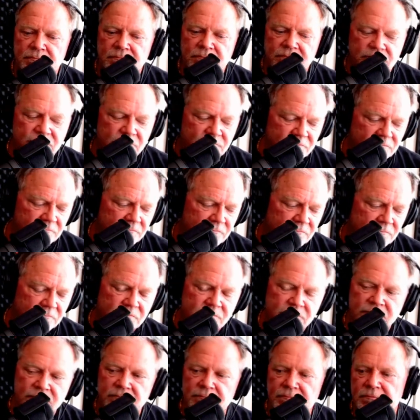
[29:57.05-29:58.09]

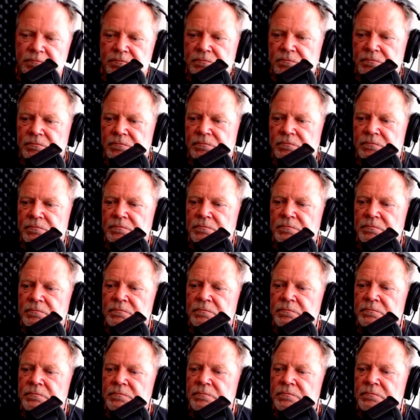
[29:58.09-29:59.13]

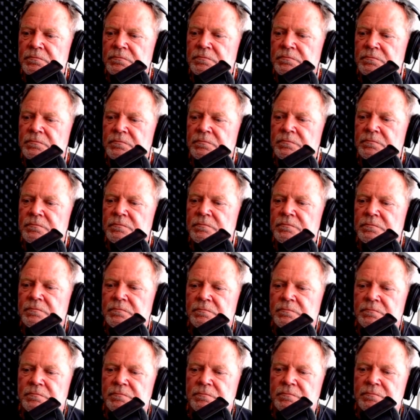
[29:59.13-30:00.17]

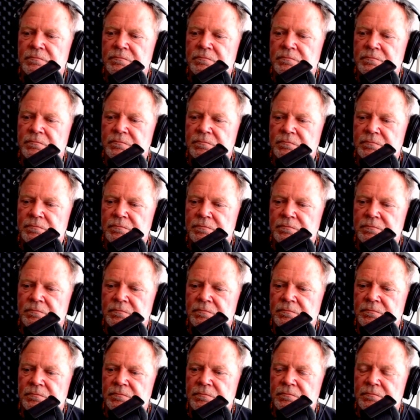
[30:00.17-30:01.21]

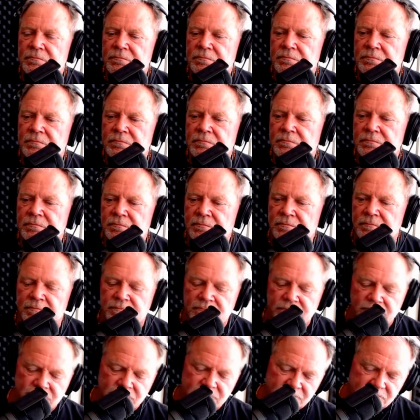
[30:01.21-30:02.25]

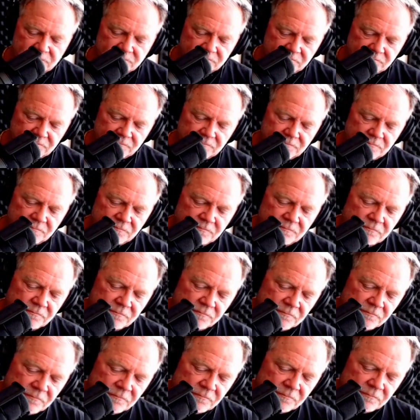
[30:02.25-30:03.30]

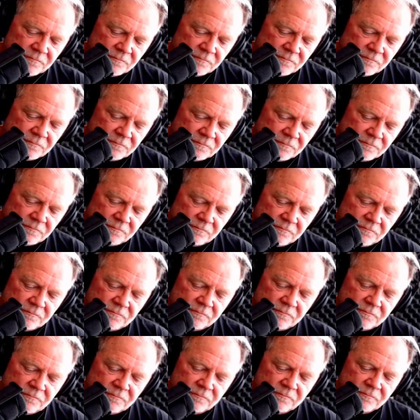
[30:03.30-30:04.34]

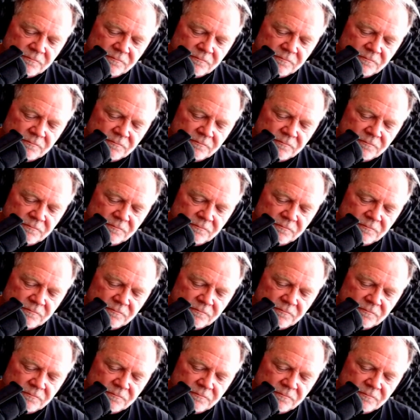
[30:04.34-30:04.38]
This person isn't speaking.